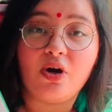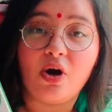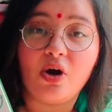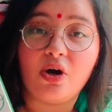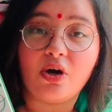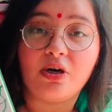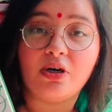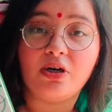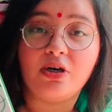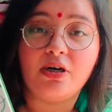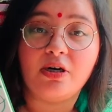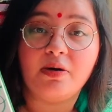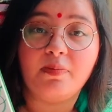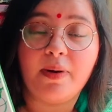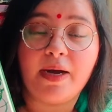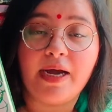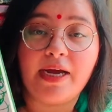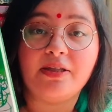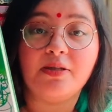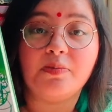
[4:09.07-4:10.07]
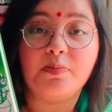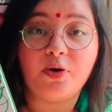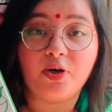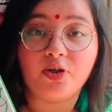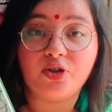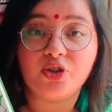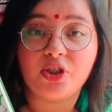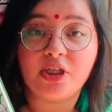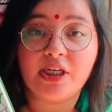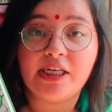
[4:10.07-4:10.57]
conquered by the
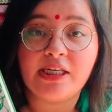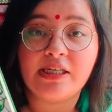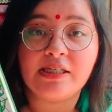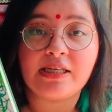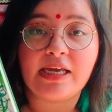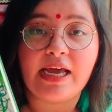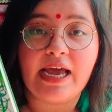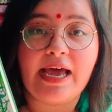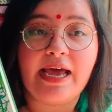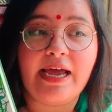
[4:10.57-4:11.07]
Portuguese,